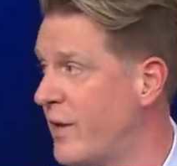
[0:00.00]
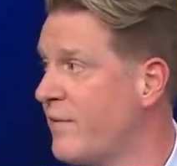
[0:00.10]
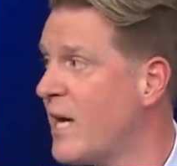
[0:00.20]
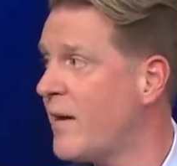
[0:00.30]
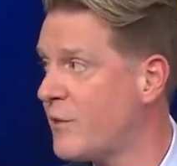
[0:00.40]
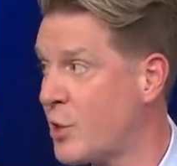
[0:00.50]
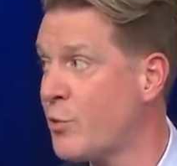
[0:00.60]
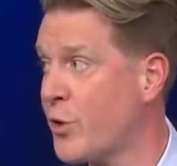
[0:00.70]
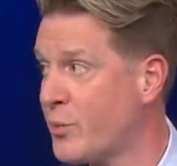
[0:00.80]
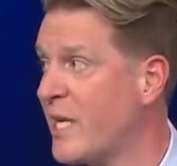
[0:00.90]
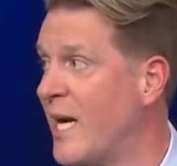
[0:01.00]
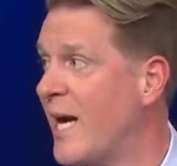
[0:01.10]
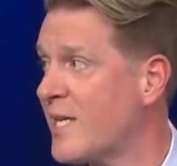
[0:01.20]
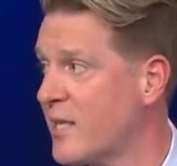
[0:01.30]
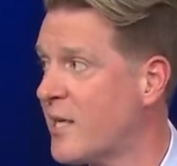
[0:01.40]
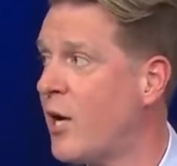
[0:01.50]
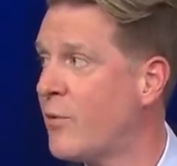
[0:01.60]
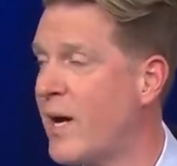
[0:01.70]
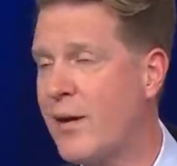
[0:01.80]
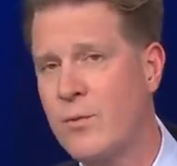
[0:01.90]
They've got 2 or 3 guys in
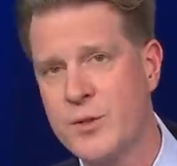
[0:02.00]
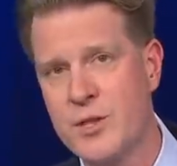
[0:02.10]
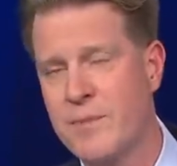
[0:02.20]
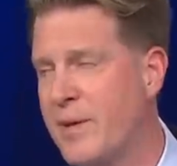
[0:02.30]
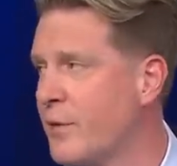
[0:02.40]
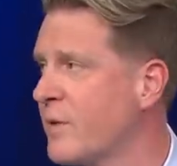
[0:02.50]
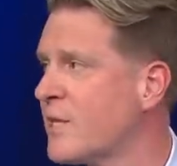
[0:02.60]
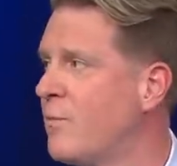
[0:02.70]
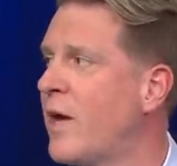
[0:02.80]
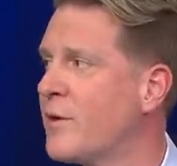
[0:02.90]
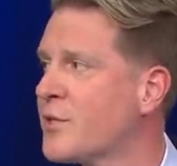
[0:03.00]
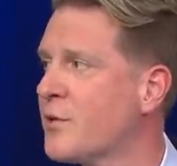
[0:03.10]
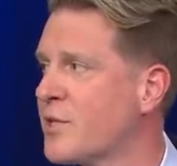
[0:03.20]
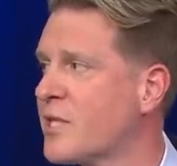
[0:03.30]
Colorado, which is a big reason why they're so